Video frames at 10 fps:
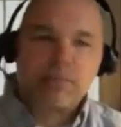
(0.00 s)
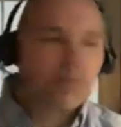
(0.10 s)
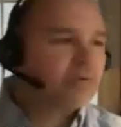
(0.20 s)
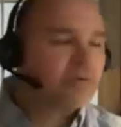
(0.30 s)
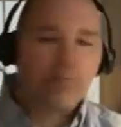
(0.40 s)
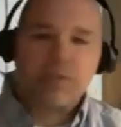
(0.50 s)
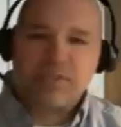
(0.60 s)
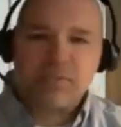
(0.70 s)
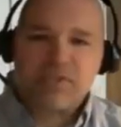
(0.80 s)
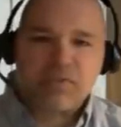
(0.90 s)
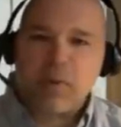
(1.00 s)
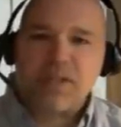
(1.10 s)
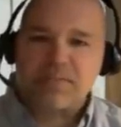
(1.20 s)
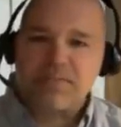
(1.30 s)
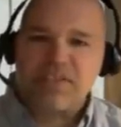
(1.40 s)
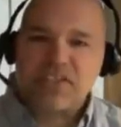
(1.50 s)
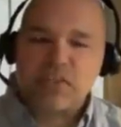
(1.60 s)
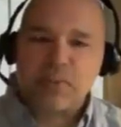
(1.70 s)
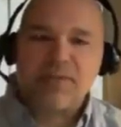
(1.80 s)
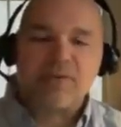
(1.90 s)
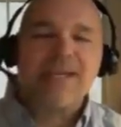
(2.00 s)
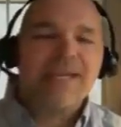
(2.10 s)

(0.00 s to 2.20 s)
per the principles of quantum physics or whatever,